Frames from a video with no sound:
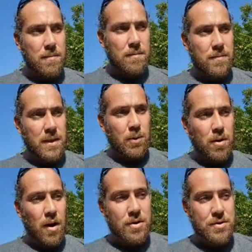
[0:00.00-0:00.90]
There were
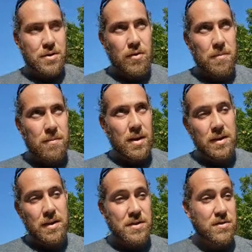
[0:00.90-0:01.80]
hundreds of them, and
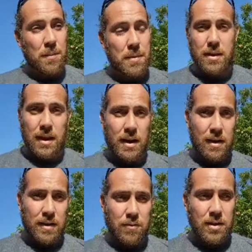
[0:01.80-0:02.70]
this is something that
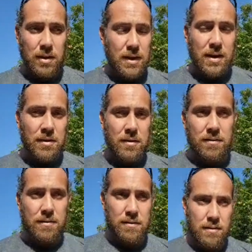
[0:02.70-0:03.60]
I really didn't.
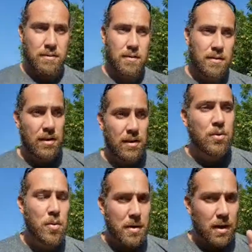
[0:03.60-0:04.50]
I
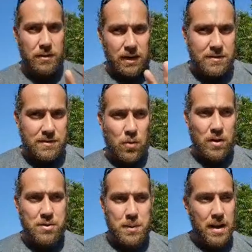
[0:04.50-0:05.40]
knew about the dancing
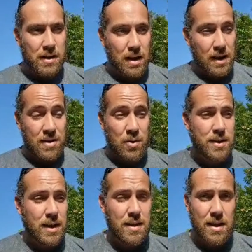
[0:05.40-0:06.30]
ones, but I had no
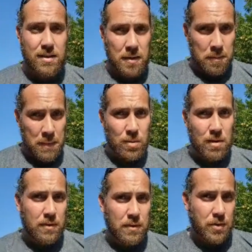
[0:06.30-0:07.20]
idea that the amount
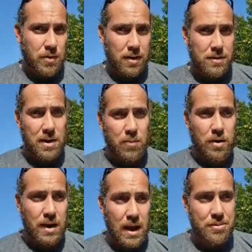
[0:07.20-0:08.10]
of Israelis that were
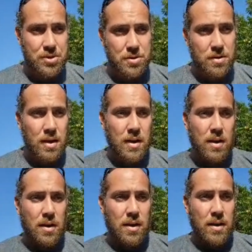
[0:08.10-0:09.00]
captured
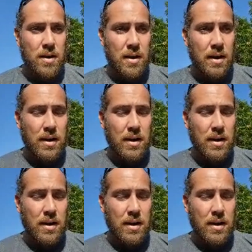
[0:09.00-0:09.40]
and